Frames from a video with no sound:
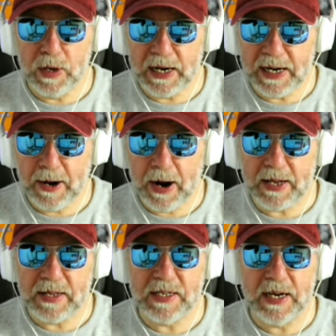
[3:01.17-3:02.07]
and he died at
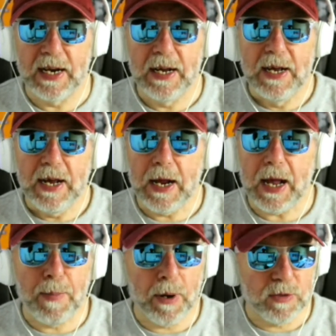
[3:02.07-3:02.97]
the scene. A
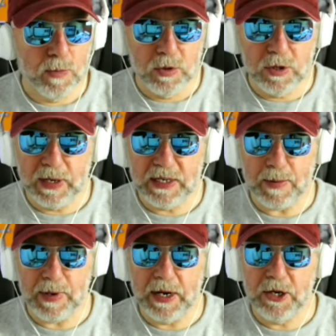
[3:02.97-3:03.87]
post-mortem examination